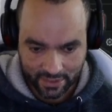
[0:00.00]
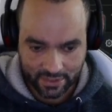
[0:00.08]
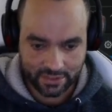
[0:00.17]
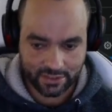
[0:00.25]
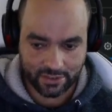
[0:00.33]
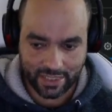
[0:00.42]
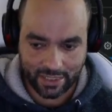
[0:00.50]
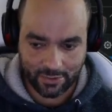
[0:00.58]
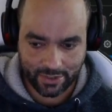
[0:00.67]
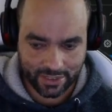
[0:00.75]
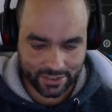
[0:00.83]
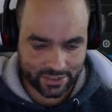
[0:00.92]
So now we
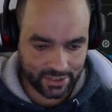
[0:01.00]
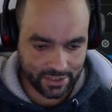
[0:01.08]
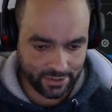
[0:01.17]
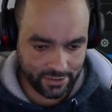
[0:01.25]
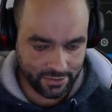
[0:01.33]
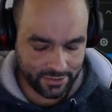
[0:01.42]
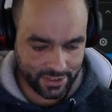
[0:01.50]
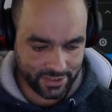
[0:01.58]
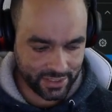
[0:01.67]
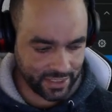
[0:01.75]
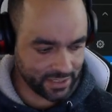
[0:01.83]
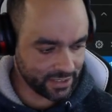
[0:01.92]
can still use this
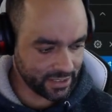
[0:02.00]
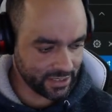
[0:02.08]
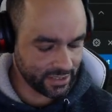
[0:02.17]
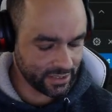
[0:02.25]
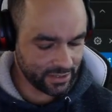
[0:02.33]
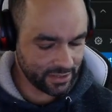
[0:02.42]
as a